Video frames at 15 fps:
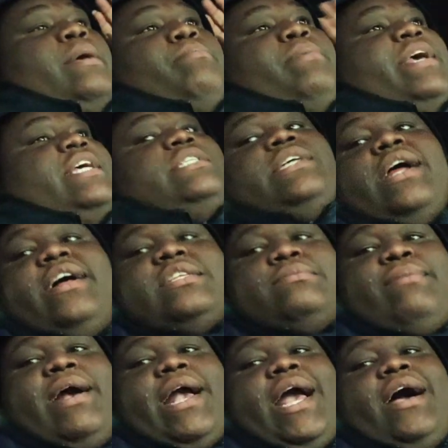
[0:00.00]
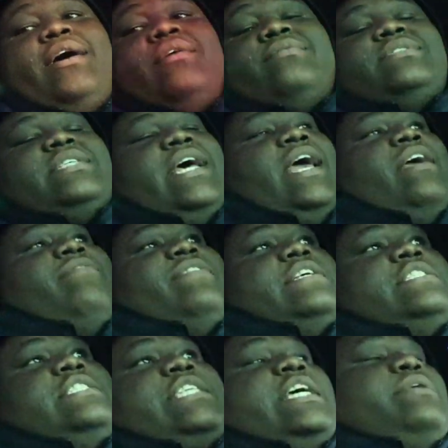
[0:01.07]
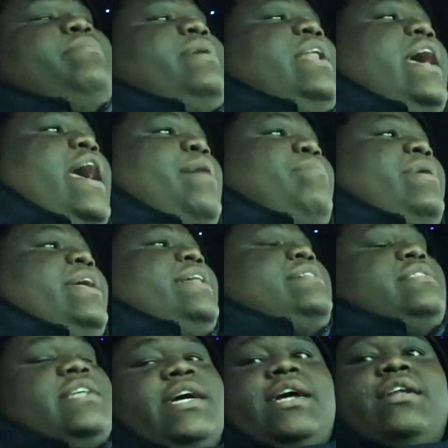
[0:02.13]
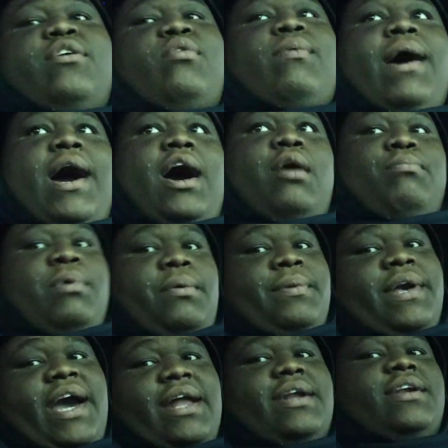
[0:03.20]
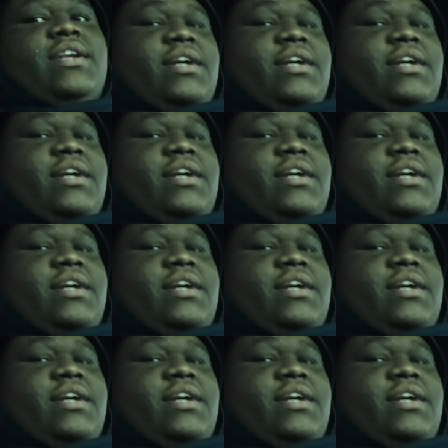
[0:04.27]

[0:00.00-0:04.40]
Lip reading: biggest shout out to my guy Jose for sending me that, man. It took a little while, but we got it